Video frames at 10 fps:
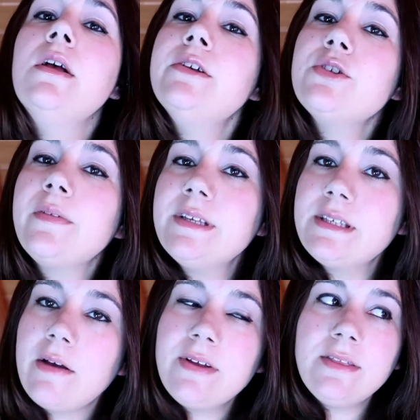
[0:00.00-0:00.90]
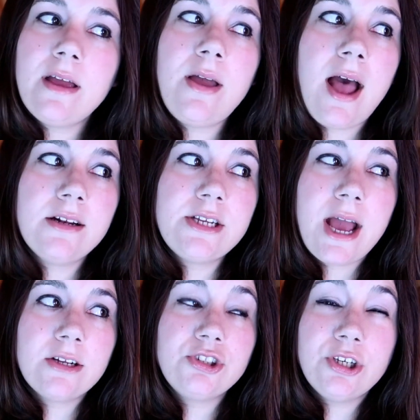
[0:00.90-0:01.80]
So on the 7th, I had to
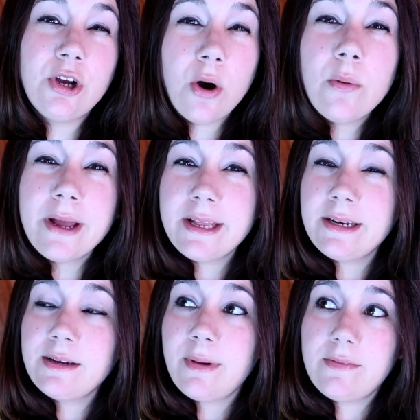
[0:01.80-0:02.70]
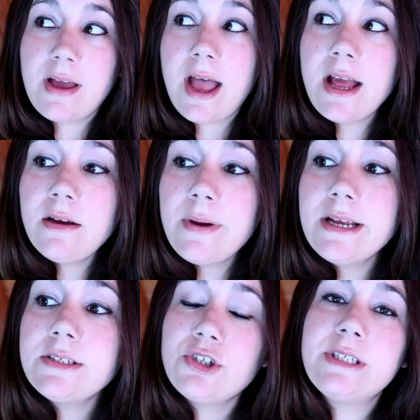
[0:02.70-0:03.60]
actually go into my vet
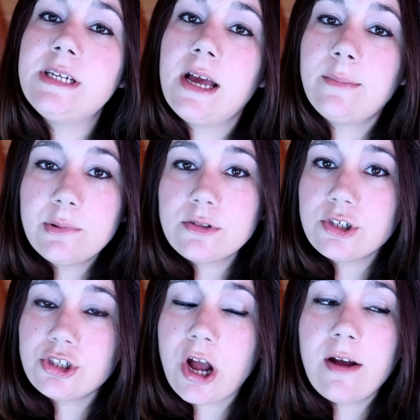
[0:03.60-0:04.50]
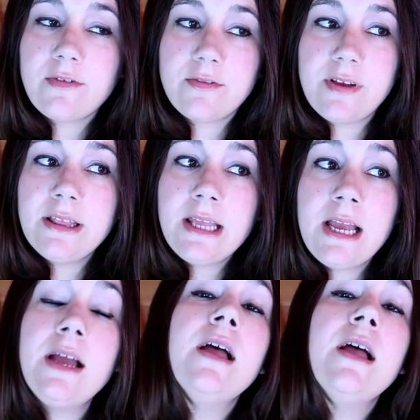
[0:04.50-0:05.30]
anyways, just to get a booster shot for Finley.